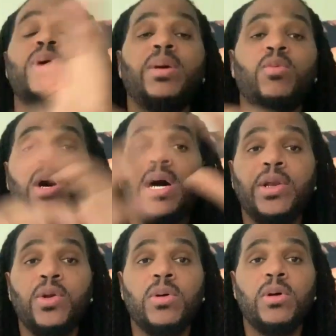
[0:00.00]
and do what they
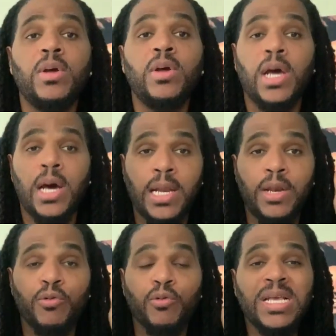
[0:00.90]
want to do.
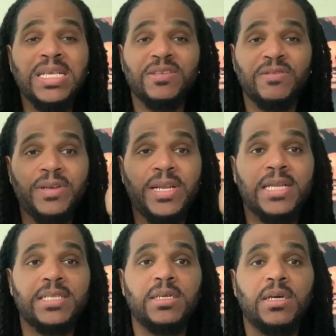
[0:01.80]
And the reason for
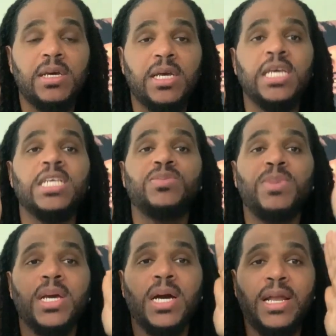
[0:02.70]
that is
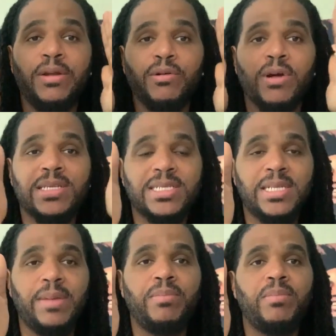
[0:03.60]
because the
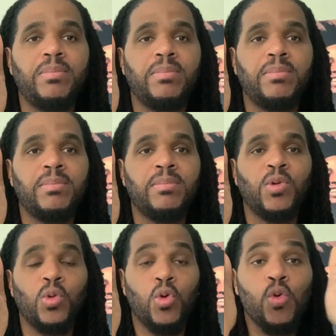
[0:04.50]
rest them,
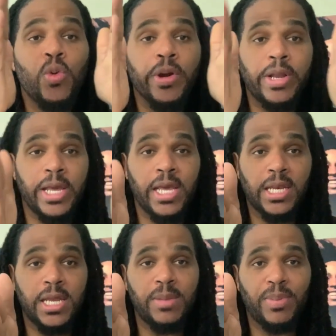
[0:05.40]
who were the
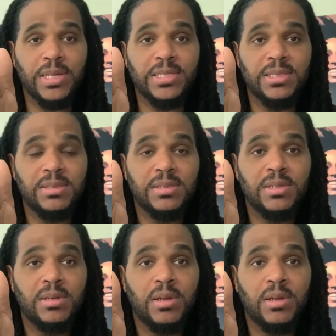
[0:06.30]
gatekeepers,